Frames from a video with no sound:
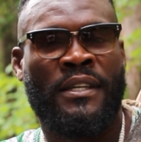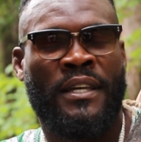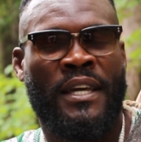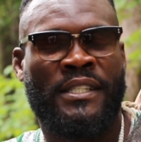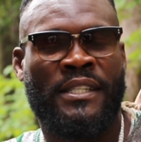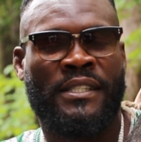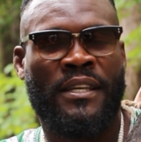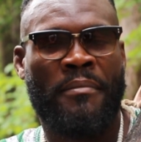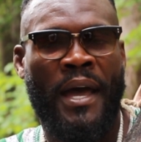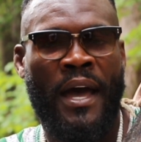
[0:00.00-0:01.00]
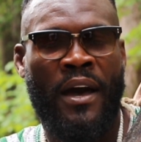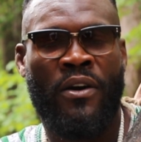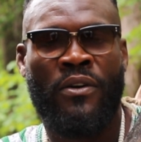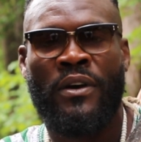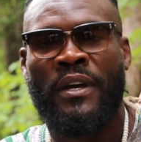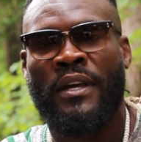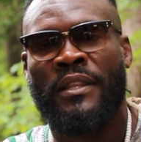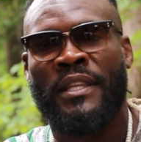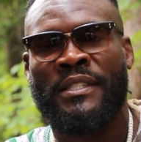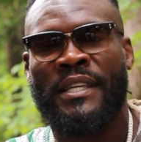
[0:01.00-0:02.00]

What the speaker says: It's just somehow these